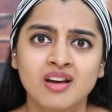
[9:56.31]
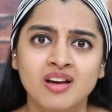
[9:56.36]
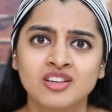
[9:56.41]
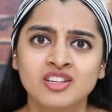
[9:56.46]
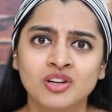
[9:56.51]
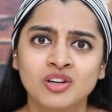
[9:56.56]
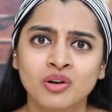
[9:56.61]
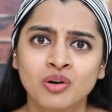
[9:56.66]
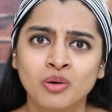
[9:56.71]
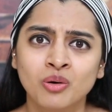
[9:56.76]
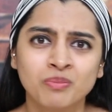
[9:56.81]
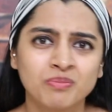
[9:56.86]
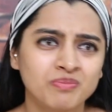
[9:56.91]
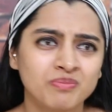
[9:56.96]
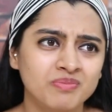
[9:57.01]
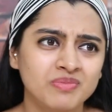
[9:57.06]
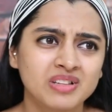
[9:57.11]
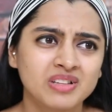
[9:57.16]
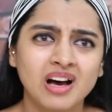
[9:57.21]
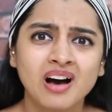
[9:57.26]

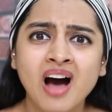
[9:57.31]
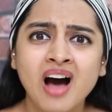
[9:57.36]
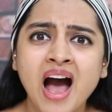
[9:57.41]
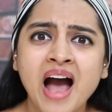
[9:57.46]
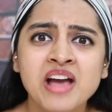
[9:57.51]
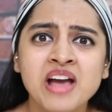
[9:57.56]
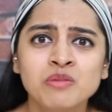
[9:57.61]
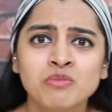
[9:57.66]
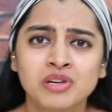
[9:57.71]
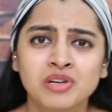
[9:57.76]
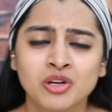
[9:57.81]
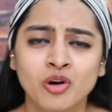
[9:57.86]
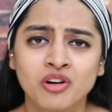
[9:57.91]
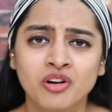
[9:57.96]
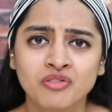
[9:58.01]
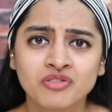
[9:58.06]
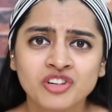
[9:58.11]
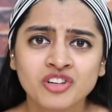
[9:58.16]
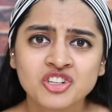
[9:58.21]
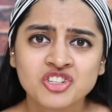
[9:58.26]
a hymen
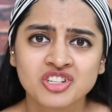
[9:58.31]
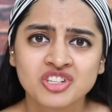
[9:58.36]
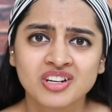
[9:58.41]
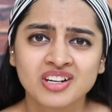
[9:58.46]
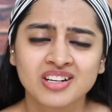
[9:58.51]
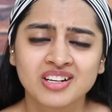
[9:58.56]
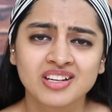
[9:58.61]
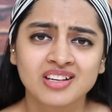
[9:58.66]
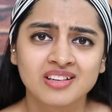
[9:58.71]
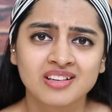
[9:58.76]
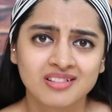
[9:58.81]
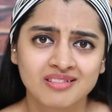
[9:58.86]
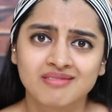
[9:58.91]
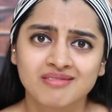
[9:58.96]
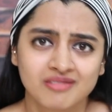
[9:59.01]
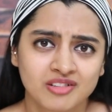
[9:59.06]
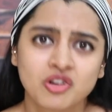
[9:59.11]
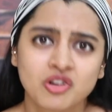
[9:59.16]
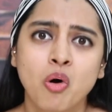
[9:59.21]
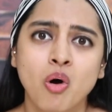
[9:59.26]
or a virginity,
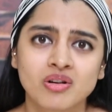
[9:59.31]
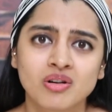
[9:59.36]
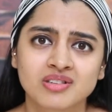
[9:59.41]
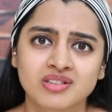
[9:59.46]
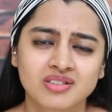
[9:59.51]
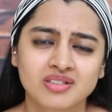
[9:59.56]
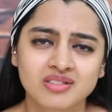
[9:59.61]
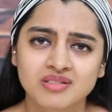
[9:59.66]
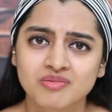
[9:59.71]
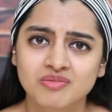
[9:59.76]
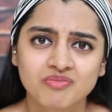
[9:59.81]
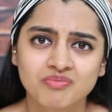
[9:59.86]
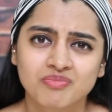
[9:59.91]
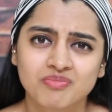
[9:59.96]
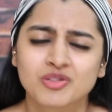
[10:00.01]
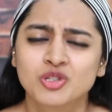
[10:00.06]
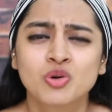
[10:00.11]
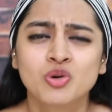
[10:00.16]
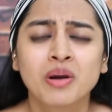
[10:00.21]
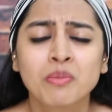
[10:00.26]
cause
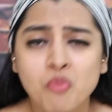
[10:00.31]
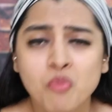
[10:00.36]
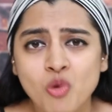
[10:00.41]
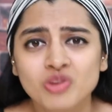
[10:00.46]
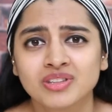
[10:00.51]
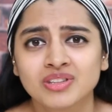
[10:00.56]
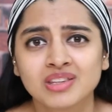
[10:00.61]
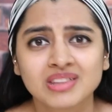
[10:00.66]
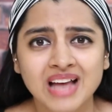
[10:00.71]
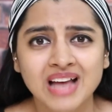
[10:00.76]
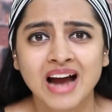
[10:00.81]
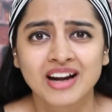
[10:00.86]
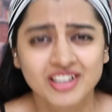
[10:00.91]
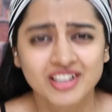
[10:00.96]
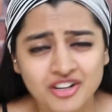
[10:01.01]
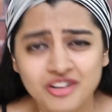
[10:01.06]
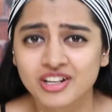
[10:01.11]
you are more than that.